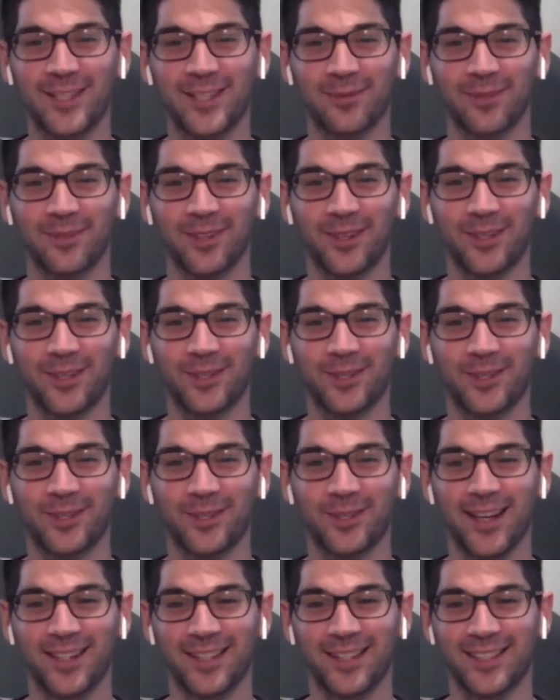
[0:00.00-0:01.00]
You're
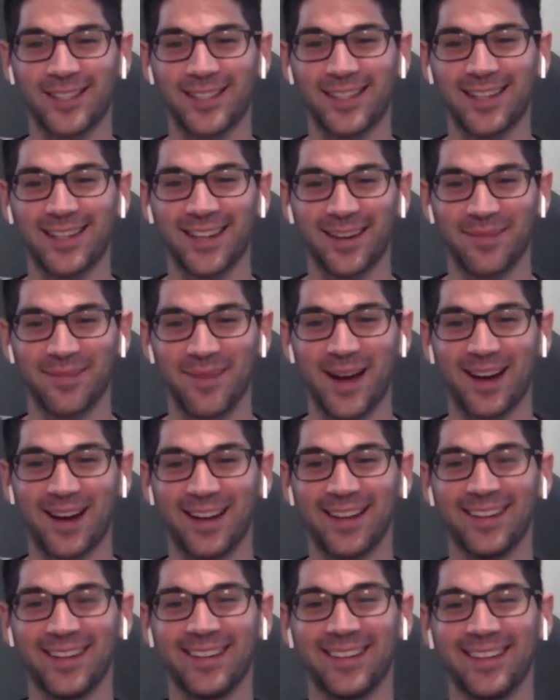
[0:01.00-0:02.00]
sweating just thinking about
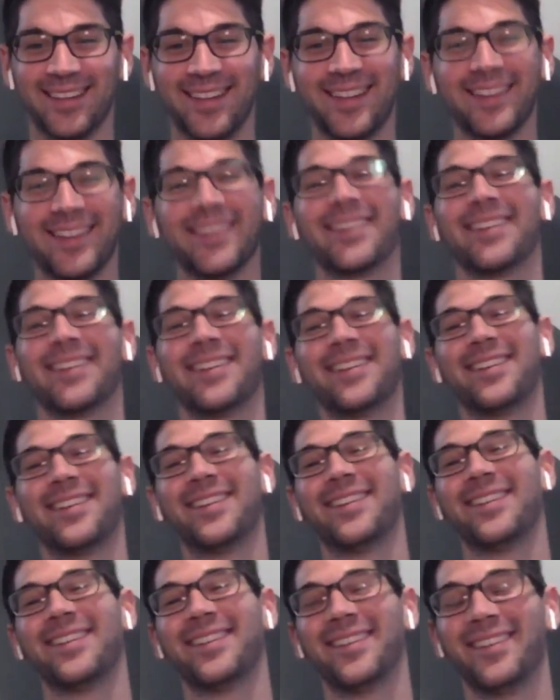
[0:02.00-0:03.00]

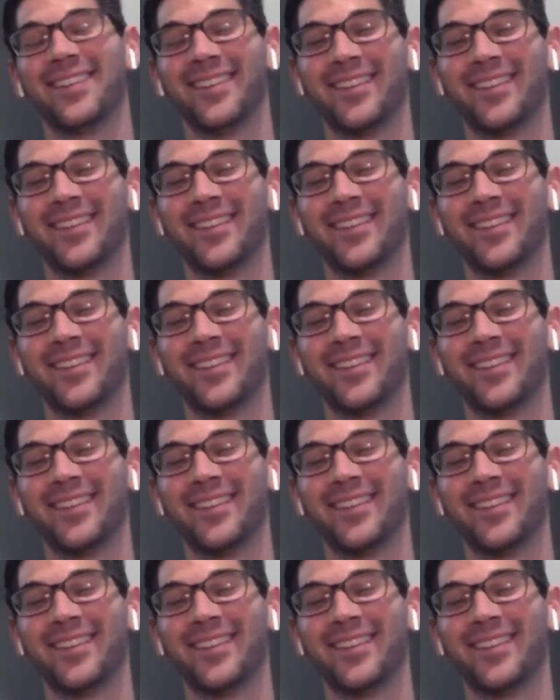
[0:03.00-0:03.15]
it.